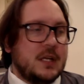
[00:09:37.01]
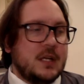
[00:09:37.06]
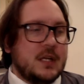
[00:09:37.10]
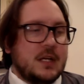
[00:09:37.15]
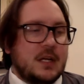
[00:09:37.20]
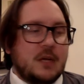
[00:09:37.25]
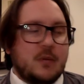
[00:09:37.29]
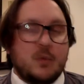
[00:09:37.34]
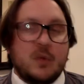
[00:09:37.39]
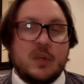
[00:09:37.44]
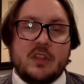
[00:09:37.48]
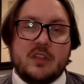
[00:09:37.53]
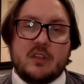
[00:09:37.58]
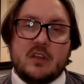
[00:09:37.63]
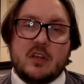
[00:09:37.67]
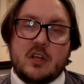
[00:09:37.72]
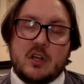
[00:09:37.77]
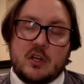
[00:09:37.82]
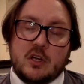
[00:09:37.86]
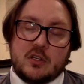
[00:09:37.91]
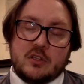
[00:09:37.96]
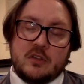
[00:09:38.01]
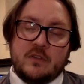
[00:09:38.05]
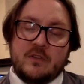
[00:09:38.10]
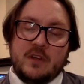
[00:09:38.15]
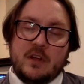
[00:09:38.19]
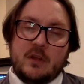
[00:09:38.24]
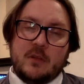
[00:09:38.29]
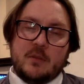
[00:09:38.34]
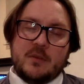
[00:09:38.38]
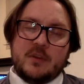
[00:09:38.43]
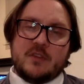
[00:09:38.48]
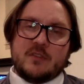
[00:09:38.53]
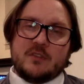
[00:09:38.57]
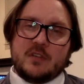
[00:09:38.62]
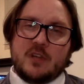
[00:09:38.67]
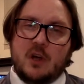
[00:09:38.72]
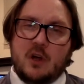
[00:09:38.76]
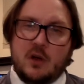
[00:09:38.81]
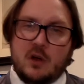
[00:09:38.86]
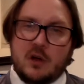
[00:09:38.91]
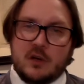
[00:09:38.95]
With development of
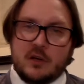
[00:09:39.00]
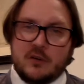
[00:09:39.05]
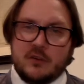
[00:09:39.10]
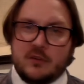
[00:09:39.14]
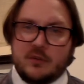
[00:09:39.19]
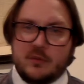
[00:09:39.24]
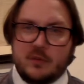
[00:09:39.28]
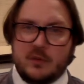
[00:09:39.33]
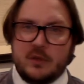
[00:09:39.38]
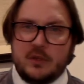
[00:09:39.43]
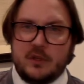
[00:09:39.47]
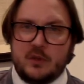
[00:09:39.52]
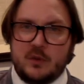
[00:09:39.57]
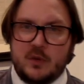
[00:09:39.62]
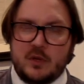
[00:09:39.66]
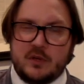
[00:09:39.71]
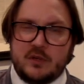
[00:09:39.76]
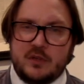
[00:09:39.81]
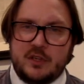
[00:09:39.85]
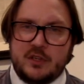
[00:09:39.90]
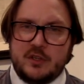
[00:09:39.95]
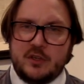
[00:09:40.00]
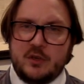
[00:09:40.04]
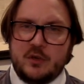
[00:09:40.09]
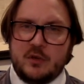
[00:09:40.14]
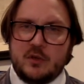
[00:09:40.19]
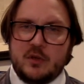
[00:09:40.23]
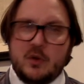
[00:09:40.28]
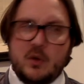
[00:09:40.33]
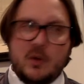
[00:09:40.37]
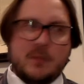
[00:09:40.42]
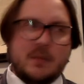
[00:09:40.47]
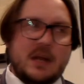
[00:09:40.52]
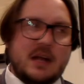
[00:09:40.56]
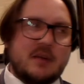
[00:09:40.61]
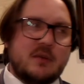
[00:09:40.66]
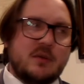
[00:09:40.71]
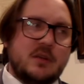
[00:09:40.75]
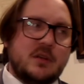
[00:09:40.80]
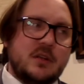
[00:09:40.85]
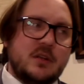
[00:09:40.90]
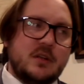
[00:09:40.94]
cars, really quickly too, going back
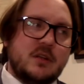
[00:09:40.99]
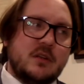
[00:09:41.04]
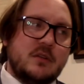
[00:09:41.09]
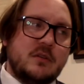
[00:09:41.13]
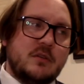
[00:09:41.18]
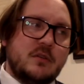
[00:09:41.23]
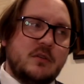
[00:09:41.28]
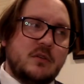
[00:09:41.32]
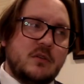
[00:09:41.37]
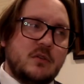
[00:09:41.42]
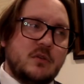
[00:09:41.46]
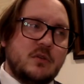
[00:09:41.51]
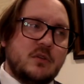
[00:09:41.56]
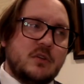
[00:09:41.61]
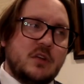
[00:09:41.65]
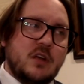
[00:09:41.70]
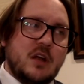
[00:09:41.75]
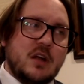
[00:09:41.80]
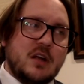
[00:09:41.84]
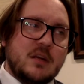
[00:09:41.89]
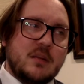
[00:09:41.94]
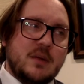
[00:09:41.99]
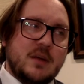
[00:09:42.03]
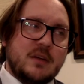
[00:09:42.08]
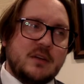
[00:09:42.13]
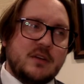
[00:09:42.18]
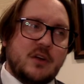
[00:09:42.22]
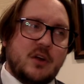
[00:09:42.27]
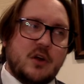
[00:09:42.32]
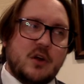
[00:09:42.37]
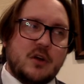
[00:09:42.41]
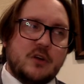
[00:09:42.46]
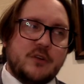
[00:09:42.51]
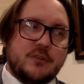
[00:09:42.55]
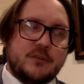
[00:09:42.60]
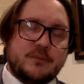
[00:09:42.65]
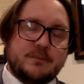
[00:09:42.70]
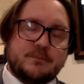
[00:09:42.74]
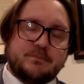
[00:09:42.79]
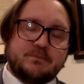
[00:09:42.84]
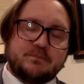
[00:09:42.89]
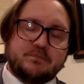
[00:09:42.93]
really to talk about cars.
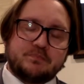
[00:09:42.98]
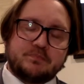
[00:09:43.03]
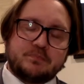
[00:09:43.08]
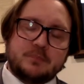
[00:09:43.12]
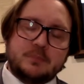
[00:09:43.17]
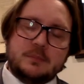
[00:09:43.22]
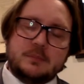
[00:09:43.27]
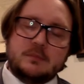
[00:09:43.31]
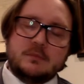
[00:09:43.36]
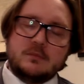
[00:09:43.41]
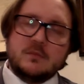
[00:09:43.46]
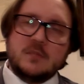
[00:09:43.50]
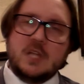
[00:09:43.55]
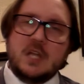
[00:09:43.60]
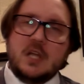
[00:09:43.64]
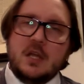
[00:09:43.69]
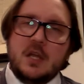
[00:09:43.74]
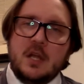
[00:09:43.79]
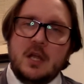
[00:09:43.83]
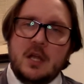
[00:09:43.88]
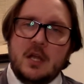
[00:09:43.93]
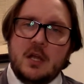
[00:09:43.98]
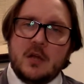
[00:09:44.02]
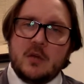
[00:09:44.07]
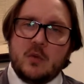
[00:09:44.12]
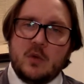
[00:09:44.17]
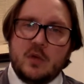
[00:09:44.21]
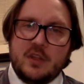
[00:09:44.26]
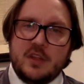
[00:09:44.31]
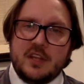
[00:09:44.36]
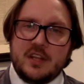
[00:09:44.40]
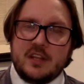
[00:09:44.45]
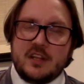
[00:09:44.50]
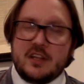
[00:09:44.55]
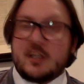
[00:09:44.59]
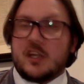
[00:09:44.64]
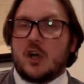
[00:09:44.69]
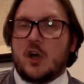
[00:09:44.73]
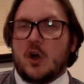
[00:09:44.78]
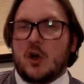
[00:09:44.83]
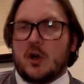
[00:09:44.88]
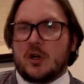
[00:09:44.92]
One thing the
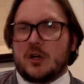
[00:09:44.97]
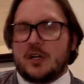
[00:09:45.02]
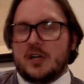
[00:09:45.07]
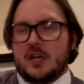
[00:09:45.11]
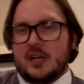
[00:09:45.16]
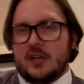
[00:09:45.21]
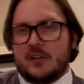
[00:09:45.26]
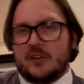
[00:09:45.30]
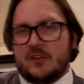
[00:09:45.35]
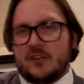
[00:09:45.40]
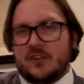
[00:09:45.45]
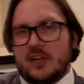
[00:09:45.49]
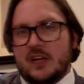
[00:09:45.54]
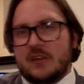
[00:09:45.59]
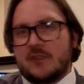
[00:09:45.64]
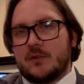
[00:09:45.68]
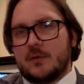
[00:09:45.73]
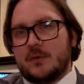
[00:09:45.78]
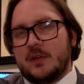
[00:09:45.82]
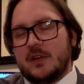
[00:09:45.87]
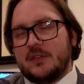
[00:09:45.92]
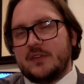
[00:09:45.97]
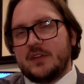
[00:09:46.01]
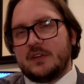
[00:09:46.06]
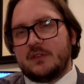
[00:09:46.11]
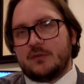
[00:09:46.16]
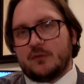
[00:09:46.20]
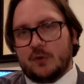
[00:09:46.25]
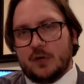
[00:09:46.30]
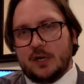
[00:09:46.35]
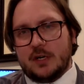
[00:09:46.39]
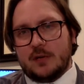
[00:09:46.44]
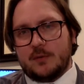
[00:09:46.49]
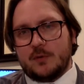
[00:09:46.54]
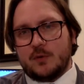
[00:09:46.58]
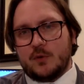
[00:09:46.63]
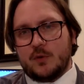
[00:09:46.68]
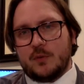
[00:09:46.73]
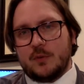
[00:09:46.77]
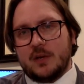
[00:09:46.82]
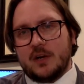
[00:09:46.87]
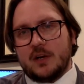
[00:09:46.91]
car does, aside from giving freedom to
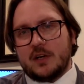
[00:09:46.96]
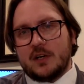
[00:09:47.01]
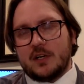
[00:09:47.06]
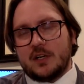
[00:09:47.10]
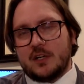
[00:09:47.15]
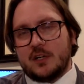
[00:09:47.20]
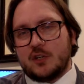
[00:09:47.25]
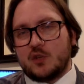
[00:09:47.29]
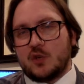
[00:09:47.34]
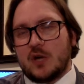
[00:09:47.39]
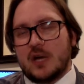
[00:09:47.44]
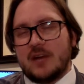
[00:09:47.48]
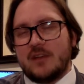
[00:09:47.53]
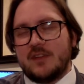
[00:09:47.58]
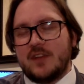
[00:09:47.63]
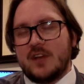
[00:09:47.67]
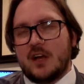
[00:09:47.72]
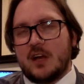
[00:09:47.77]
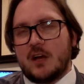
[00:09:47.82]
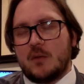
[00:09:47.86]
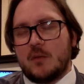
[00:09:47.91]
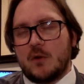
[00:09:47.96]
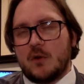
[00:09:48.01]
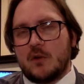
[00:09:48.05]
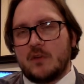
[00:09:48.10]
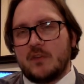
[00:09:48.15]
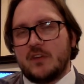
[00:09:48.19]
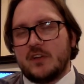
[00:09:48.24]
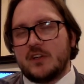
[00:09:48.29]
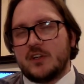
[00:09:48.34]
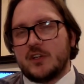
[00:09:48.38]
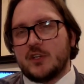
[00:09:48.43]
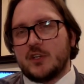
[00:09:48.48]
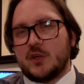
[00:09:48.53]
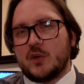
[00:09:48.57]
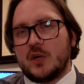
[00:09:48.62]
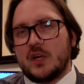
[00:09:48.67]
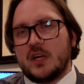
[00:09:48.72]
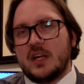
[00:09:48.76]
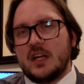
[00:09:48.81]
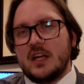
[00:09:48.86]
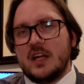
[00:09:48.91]
American and drive the automotive
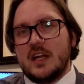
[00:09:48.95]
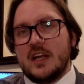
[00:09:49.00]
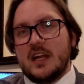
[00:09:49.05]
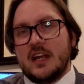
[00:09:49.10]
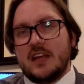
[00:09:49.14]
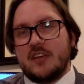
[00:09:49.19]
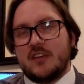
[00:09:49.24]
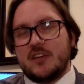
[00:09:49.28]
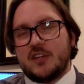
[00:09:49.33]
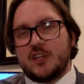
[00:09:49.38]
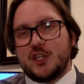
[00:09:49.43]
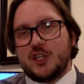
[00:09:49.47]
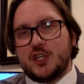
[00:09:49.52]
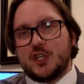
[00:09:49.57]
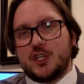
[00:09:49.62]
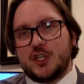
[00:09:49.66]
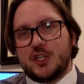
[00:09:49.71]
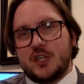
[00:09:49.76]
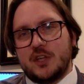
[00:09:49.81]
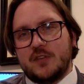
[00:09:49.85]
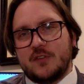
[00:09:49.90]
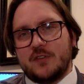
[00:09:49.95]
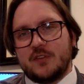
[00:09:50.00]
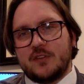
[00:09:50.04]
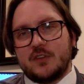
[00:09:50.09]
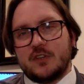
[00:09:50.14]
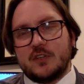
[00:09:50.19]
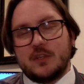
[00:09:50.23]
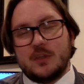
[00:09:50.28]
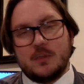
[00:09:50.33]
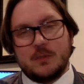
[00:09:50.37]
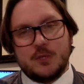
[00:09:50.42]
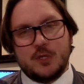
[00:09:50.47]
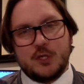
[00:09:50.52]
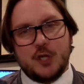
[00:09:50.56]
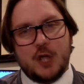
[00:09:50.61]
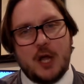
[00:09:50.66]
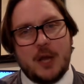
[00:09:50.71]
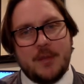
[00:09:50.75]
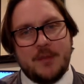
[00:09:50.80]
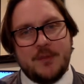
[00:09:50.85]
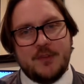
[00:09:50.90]
industry, is it shifts some
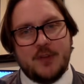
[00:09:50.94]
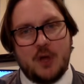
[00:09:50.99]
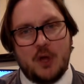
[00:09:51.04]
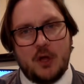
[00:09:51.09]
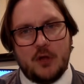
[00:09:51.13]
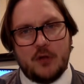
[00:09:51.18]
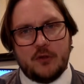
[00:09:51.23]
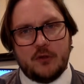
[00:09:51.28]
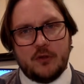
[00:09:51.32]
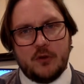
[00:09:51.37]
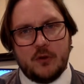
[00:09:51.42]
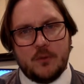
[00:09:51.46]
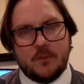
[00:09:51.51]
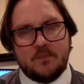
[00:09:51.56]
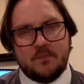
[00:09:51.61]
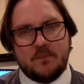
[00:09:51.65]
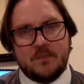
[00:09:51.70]
jobs also.